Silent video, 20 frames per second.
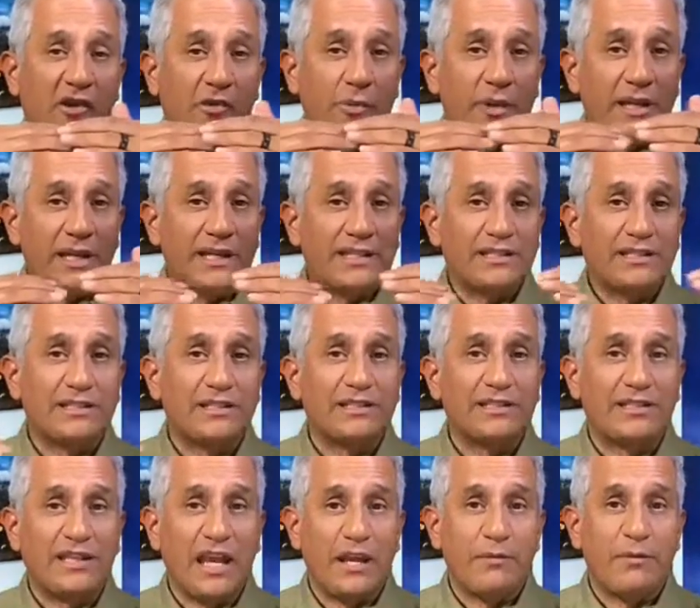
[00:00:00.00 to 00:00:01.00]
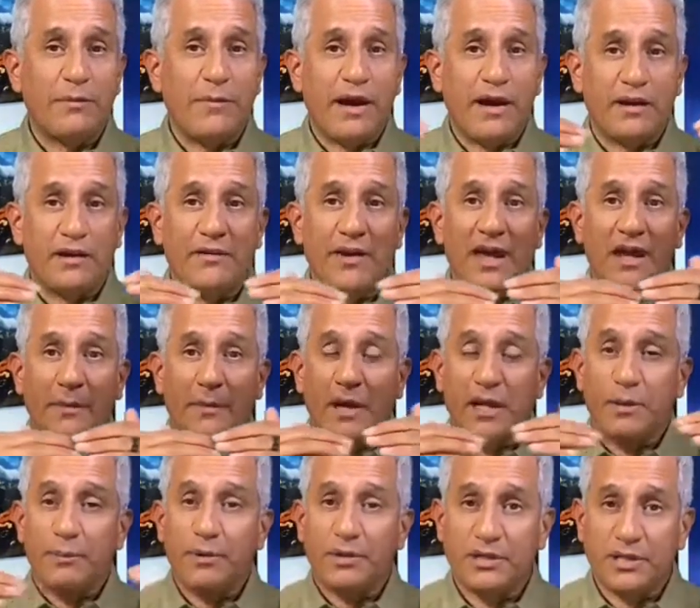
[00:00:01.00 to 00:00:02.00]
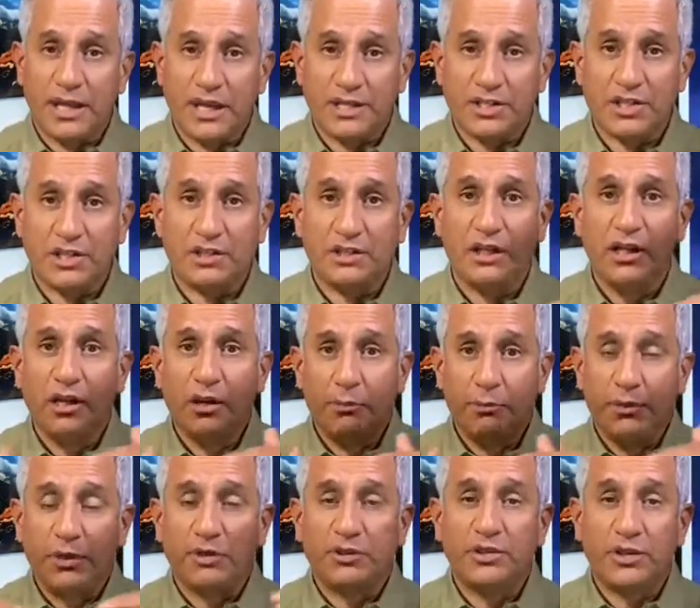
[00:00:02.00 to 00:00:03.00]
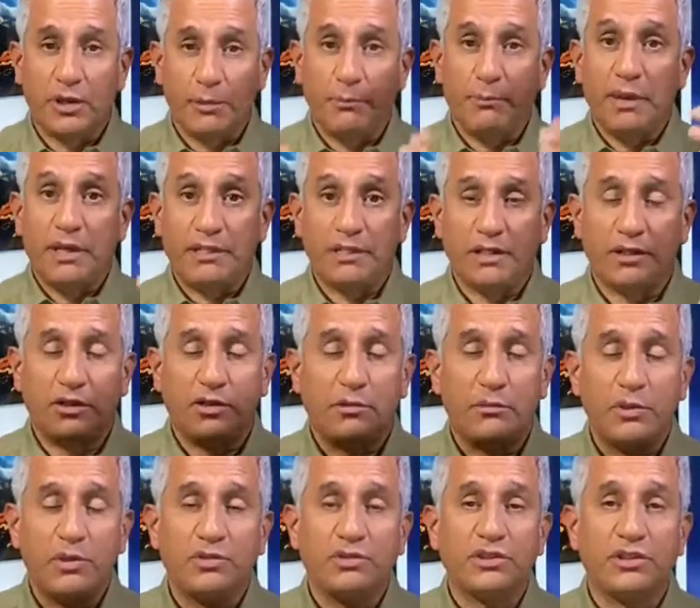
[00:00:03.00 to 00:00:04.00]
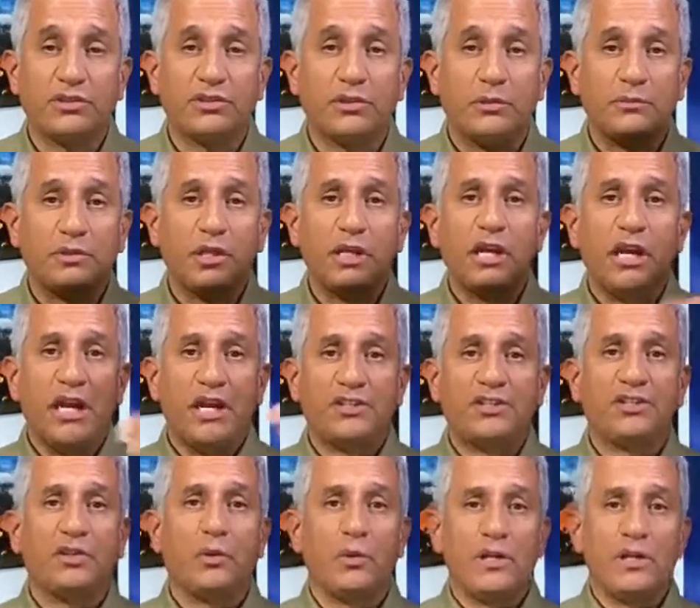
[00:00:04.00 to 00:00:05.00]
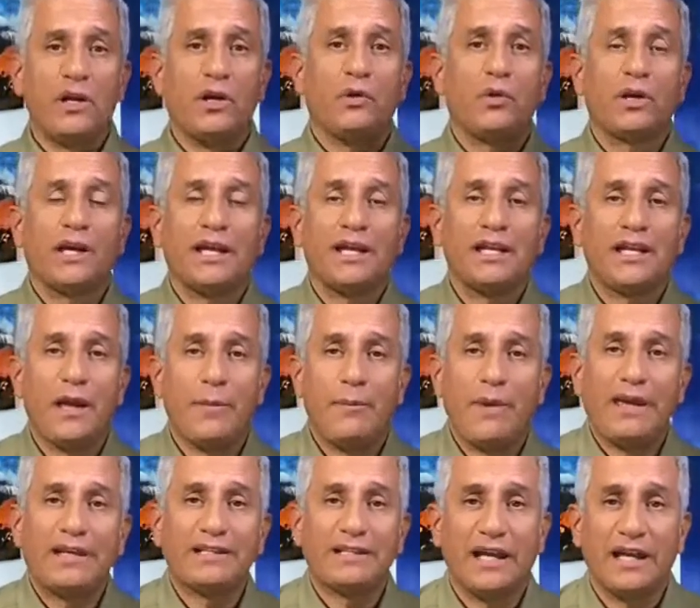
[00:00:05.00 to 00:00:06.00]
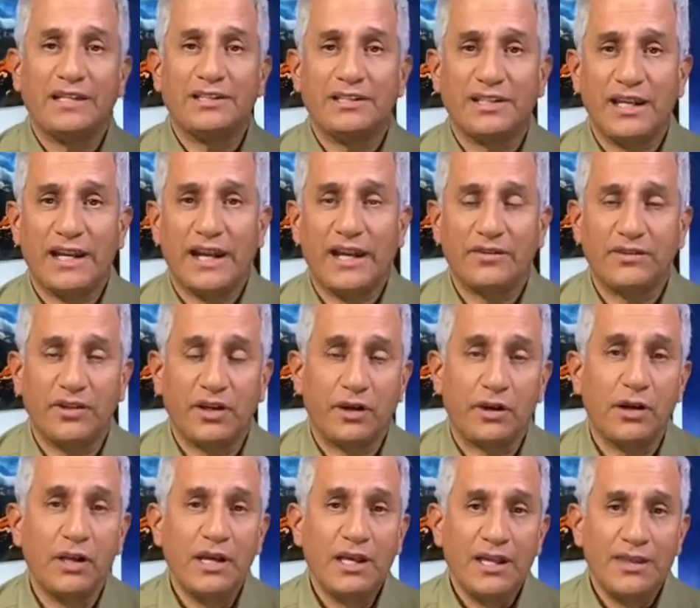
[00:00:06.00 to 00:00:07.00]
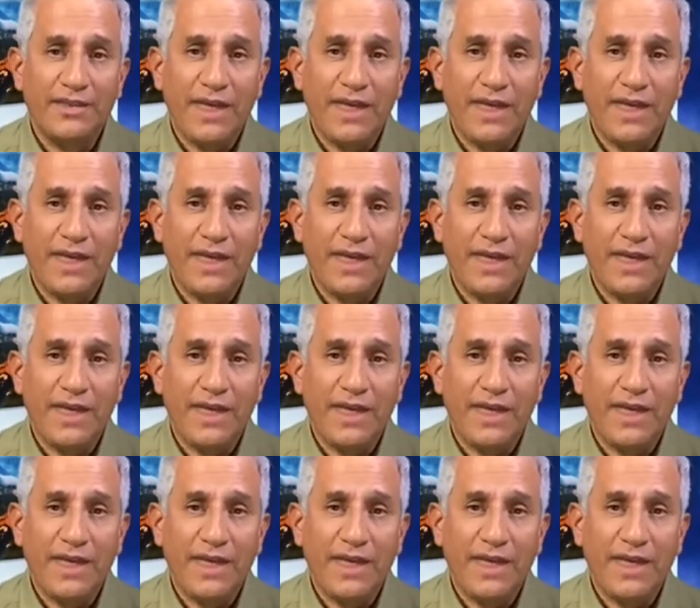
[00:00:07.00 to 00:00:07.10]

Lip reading: Everybody gets the same amount of antibody protection built up based on their immune systems. And so we know we're getting that baseline set out there.